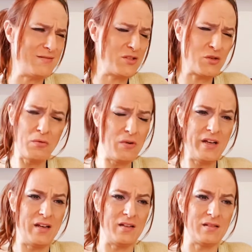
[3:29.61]

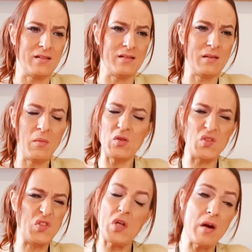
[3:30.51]
truly the
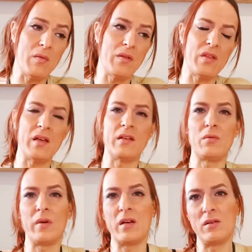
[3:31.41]
most terrible thing that
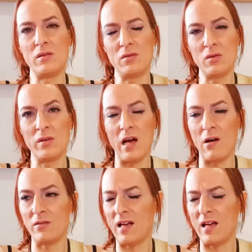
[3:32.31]
we could do now